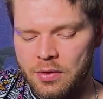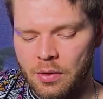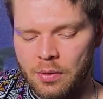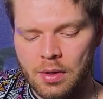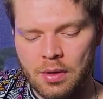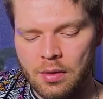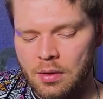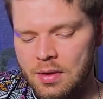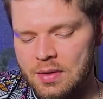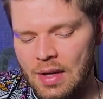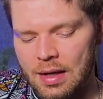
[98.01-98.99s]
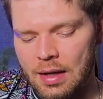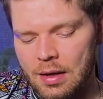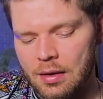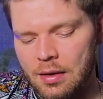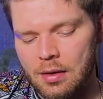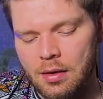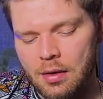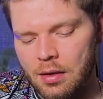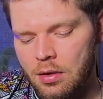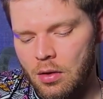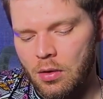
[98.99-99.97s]
So second,
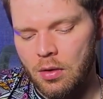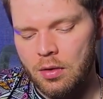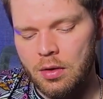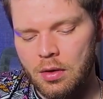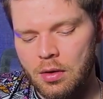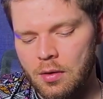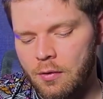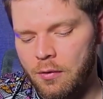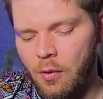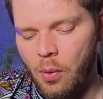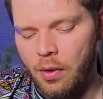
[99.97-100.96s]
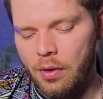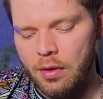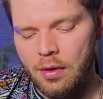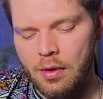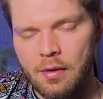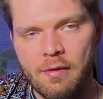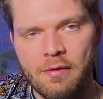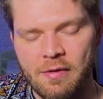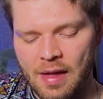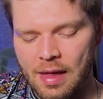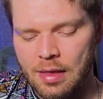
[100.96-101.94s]
third, fourth,
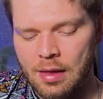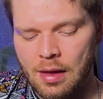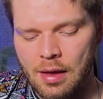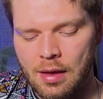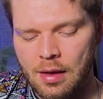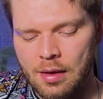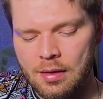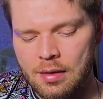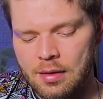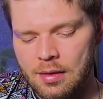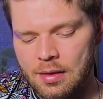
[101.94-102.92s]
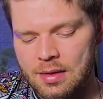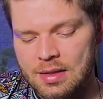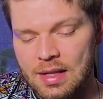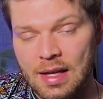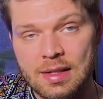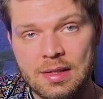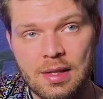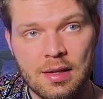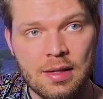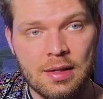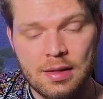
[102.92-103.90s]
fifth, sixth,